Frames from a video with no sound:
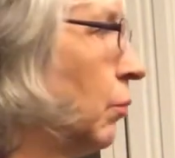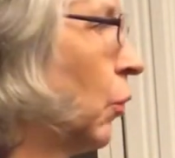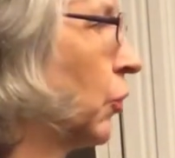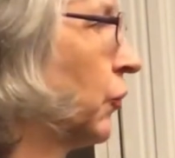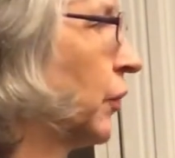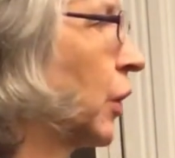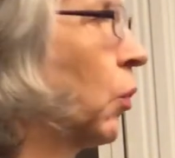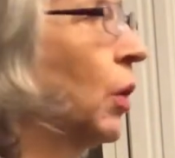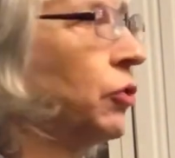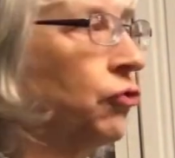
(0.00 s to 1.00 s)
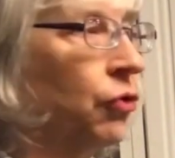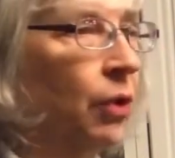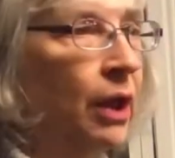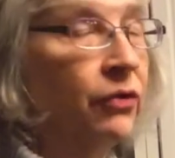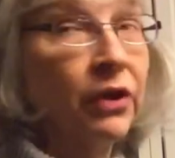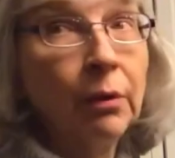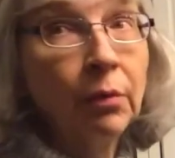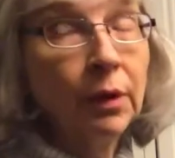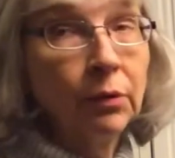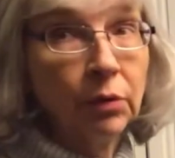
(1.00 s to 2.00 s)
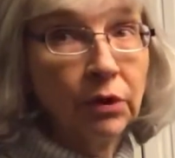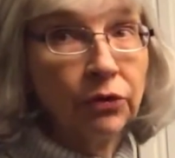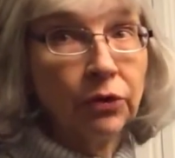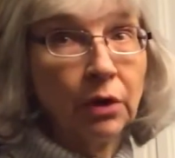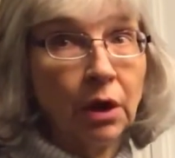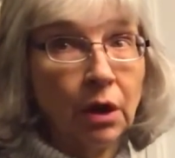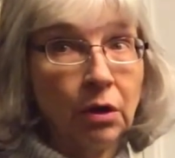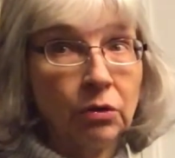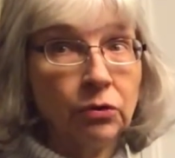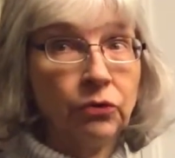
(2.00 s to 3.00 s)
more sequential, and same way with uh,